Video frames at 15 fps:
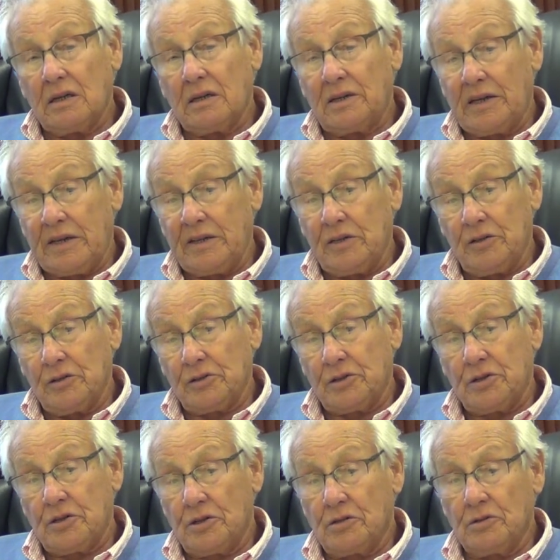graduate
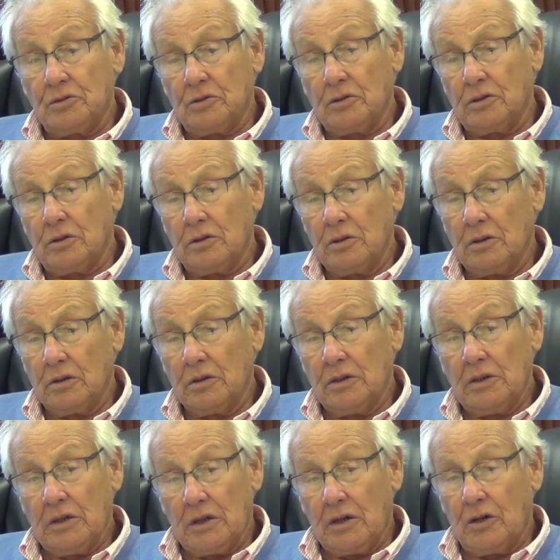school
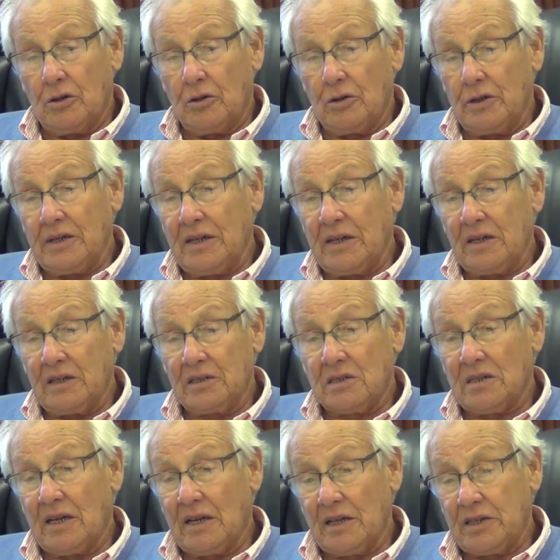
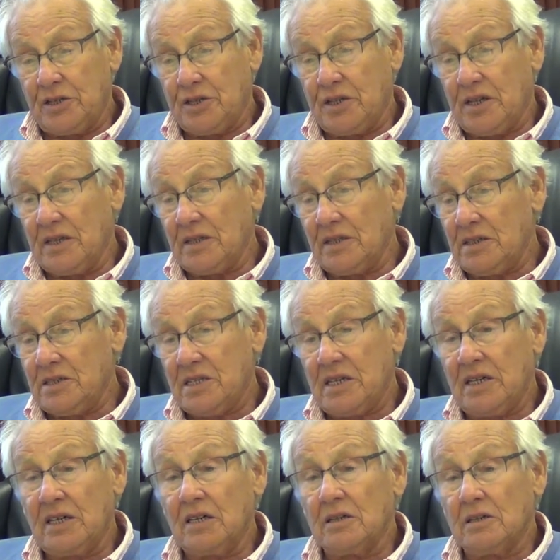colleagues like Shelley
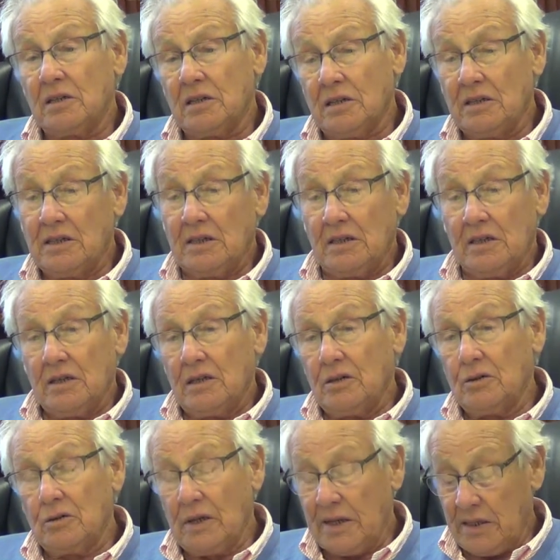Segal,
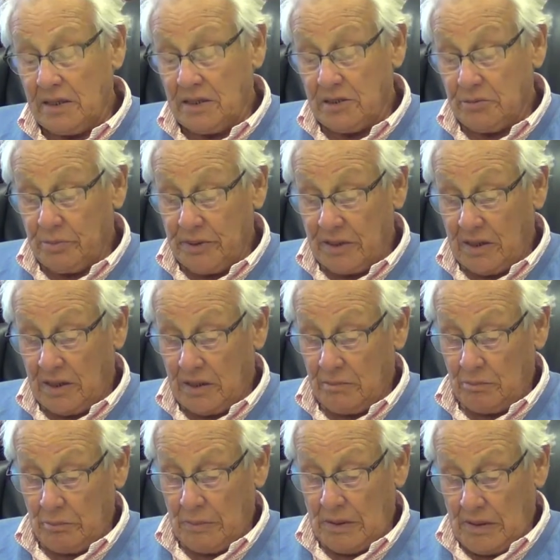who later
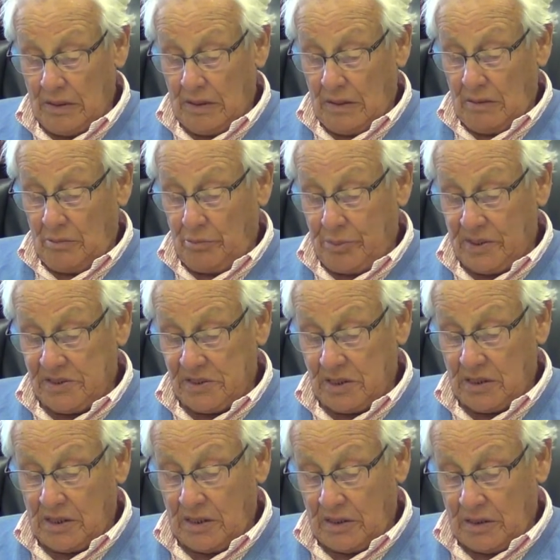became
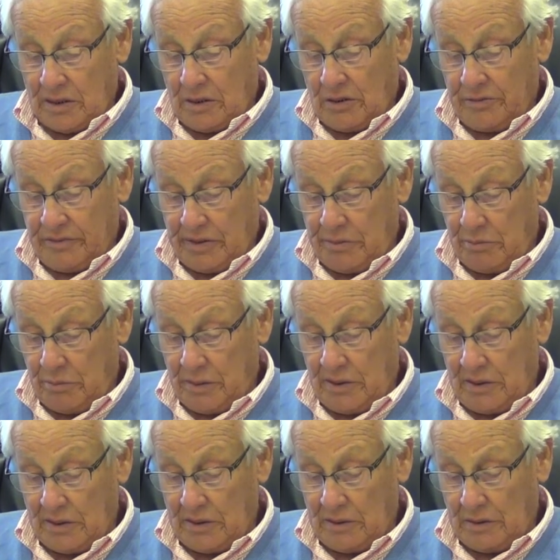president of
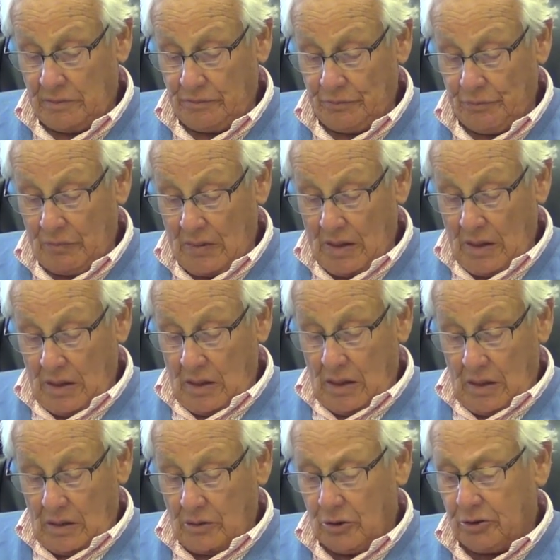MBL,
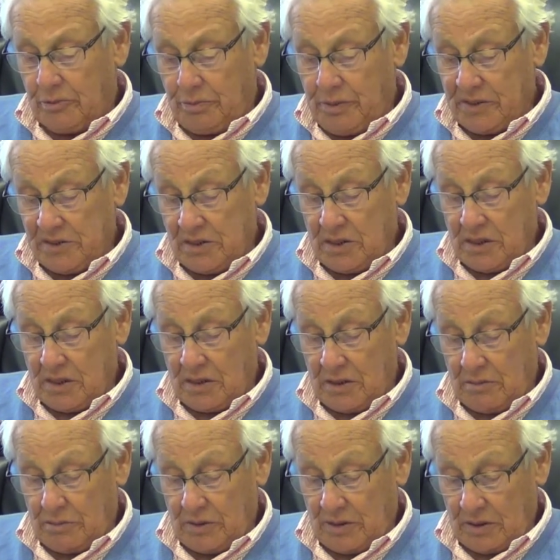not
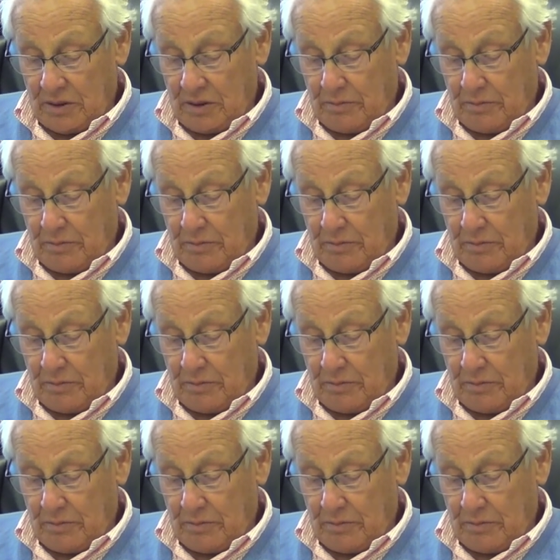president, but